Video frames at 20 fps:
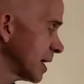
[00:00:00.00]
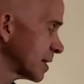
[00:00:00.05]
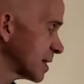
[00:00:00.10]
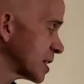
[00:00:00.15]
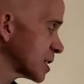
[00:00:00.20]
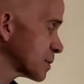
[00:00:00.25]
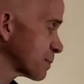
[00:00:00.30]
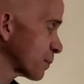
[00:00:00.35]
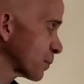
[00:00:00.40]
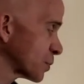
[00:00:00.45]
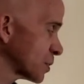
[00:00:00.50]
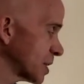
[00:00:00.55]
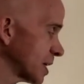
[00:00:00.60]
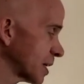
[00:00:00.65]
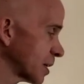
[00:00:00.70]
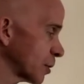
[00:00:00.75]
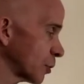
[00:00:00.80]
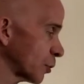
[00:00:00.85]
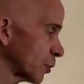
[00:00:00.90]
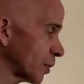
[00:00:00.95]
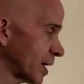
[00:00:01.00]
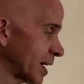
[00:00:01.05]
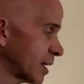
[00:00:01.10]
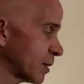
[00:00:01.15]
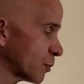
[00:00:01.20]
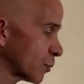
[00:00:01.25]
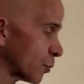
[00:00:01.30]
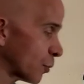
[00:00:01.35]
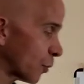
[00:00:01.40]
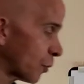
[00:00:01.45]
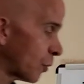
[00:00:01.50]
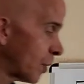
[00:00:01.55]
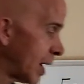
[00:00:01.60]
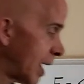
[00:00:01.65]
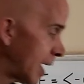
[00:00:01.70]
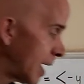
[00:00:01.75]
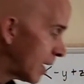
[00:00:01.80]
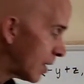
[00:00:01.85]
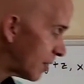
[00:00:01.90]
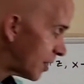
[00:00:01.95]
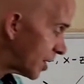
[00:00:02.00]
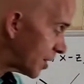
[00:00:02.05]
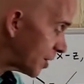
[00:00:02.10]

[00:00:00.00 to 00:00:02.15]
this particular integral, the